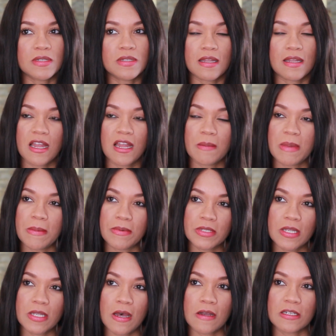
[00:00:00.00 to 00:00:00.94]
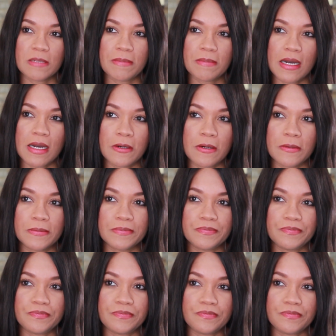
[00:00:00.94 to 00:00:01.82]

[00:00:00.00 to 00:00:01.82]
and a lot of people talked about